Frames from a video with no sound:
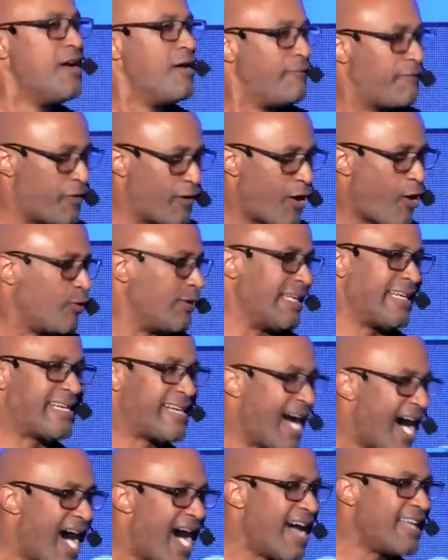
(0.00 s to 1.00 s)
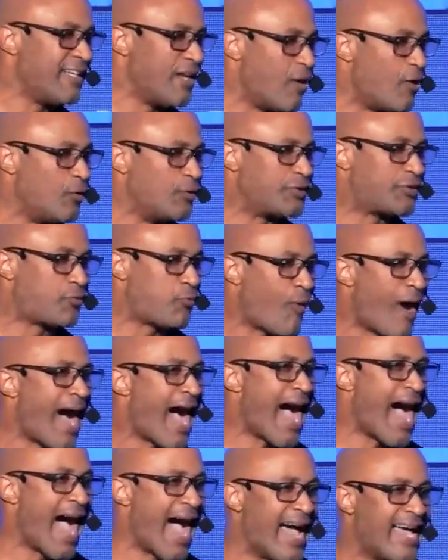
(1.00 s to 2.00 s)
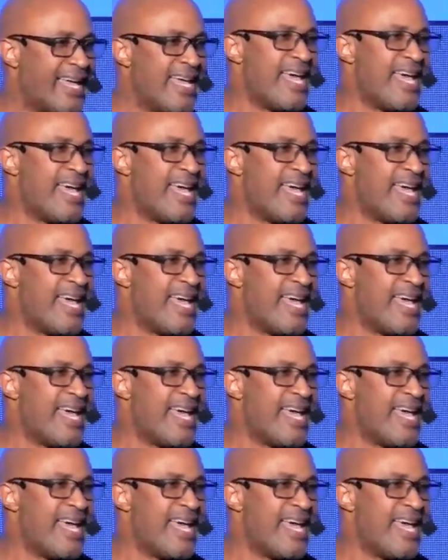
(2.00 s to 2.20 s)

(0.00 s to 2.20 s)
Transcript: for only God knows why